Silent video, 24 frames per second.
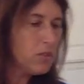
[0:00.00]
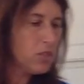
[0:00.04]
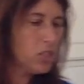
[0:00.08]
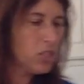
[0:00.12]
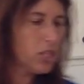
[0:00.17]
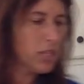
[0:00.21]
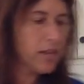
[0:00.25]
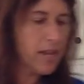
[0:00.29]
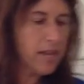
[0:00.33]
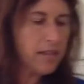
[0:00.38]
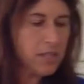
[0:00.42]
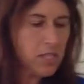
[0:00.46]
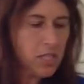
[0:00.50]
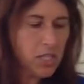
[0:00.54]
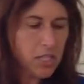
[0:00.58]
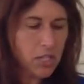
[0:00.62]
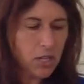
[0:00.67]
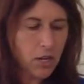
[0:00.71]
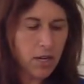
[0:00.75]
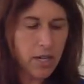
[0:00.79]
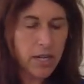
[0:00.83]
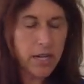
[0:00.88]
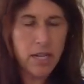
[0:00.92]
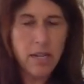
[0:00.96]
to get
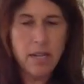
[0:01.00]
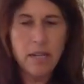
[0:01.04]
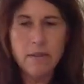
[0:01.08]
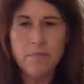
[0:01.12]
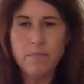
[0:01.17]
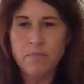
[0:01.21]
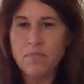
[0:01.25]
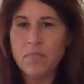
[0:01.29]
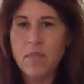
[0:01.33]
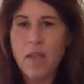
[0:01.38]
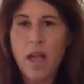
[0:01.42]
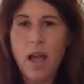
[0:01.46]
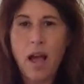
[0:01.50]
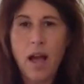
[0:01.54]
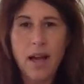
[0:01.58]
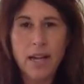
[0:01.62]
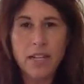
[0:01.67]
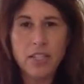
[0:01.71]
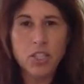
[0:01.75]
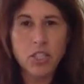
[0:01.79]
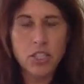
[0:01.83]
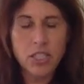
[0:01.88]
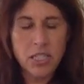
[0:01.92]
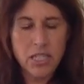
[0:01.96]
started,
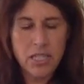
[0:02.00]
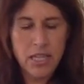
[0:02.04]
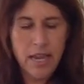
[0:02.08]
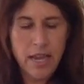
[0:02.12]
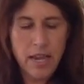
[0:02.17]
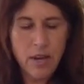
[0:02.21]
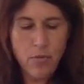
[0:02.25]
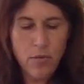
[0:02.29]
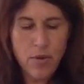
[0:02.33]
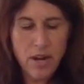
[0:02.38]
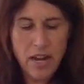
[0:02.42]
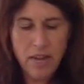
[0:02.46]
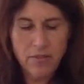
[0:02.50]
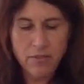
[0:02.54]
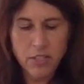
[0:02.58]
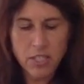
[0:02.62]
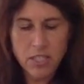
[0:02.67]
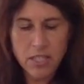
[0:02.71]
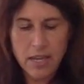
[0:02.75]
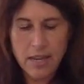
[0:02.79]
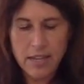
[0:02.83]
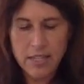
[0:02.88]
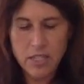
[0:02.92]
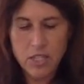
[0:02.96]
I just take whatever
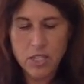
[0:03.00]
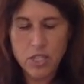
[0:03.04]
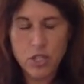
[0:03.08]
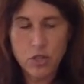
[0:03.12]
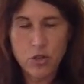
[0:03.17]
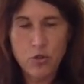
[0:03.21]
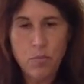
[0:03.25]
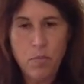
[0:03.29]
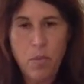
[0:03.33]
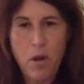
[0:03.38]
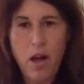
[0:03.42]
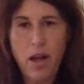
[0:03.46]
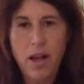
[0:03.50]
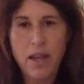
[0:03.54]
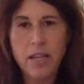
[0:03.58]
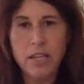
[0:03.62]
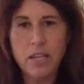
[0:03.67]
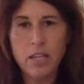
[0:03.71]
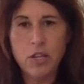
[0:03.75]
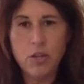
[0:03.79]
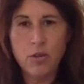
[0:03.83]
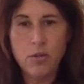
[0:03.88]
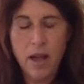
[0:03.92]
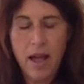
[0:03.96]
size soup pot
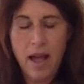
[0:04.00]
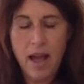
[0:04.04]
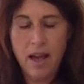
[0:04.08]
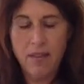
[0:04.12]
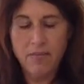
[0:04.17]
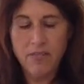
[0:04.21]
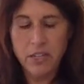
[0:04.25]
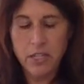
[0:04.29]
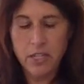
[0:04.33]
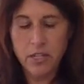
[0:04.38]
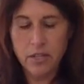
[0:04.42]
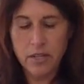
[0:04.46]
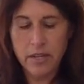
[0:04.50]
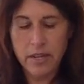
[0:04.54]
you have in your